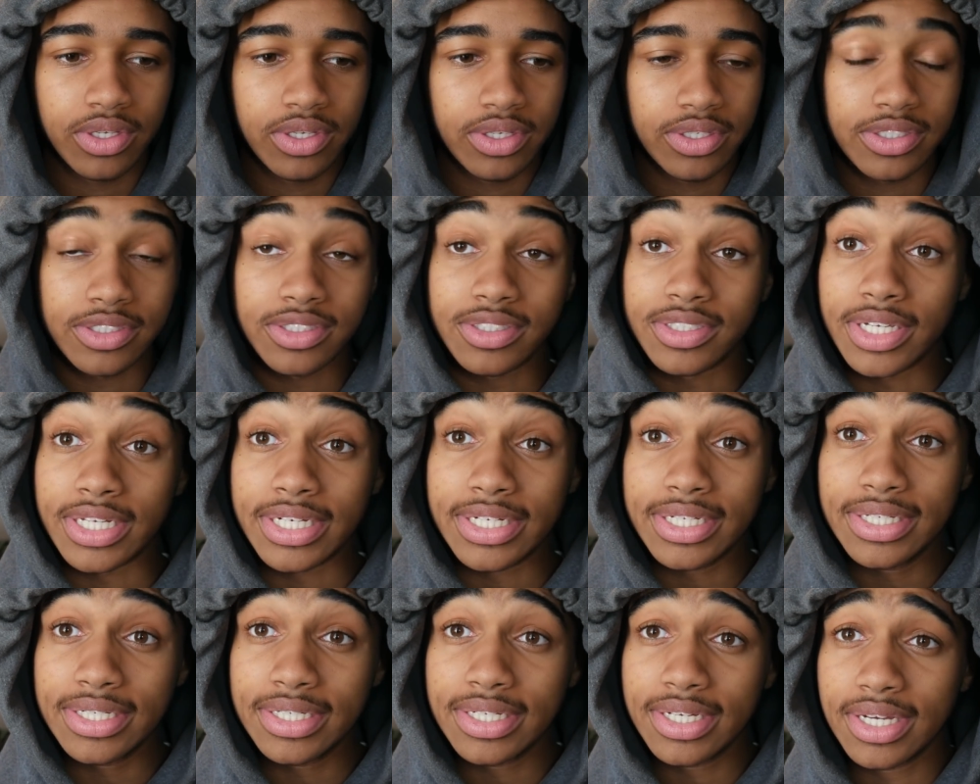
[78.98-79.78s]

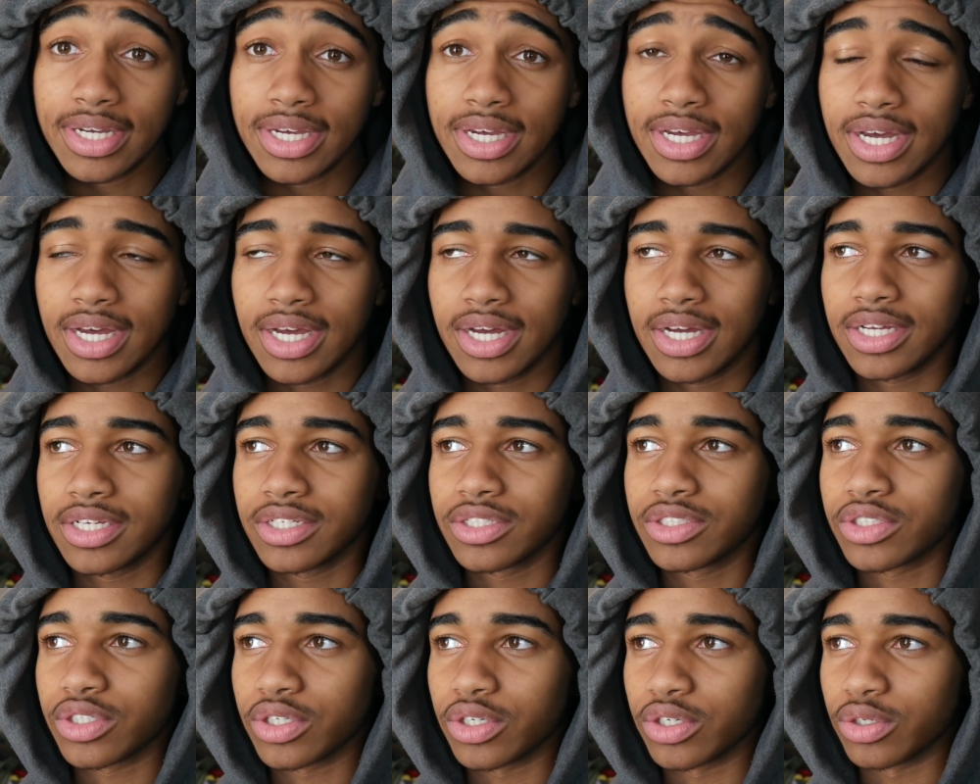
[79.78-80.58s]
city.
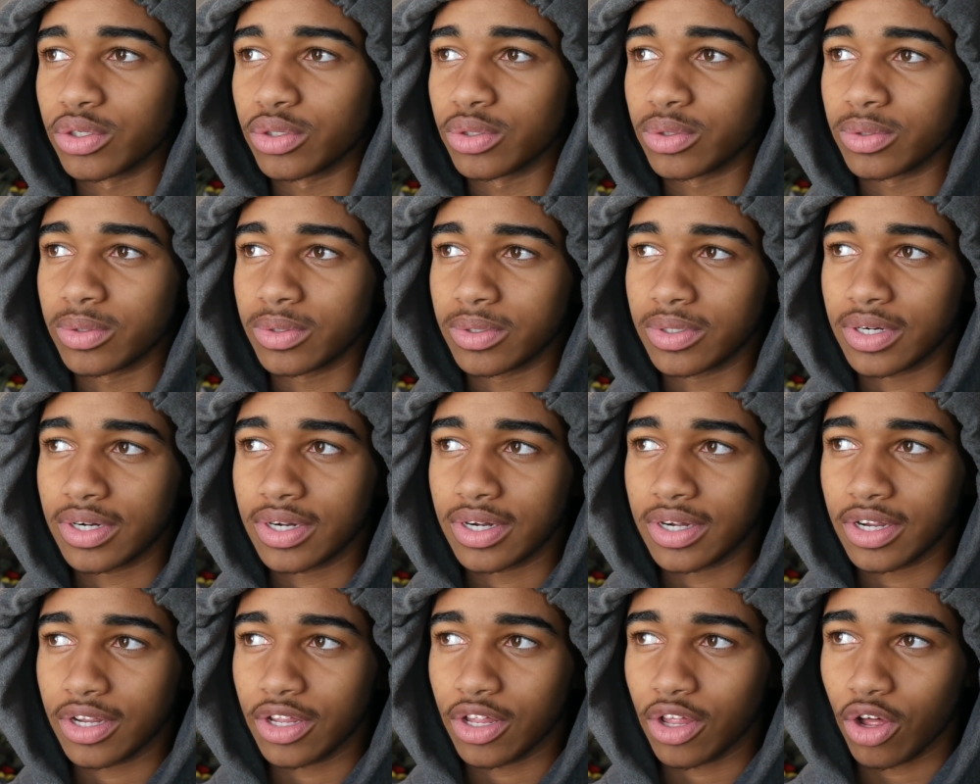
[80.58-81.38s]
So
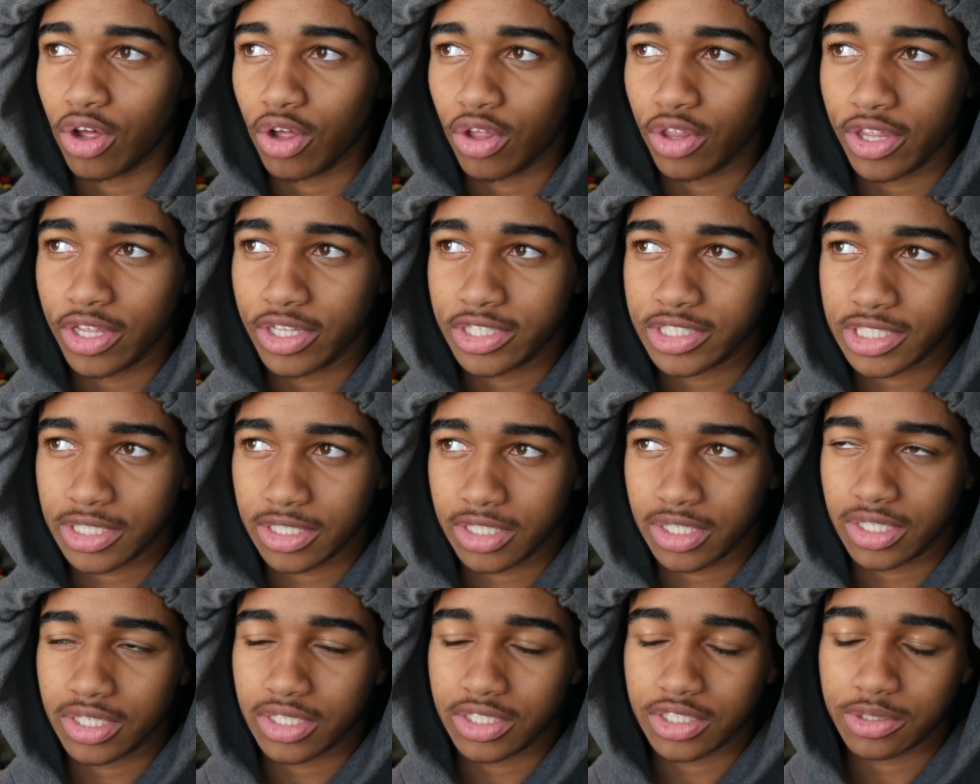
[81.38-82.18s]
it's
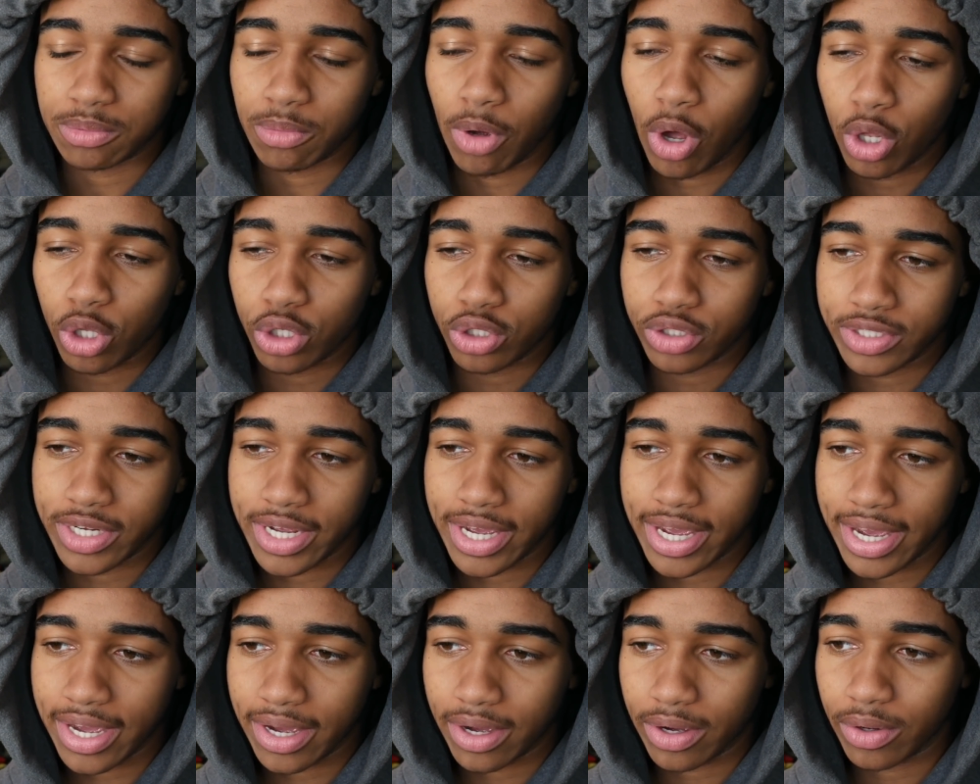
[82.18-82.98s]
a smaller
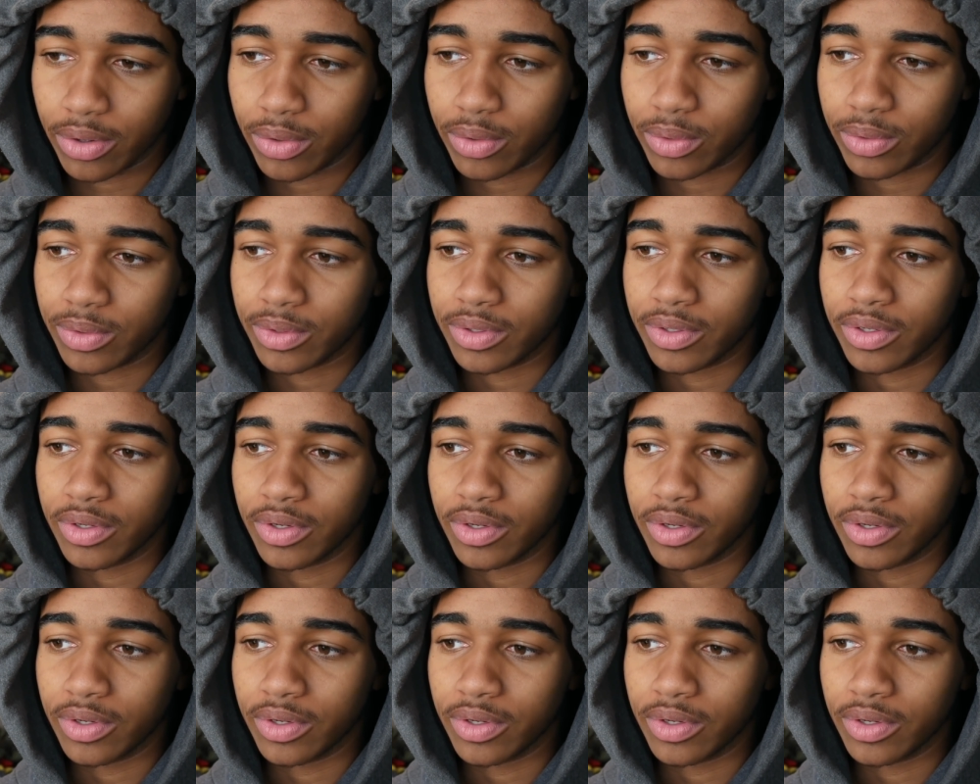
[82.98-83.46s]
town,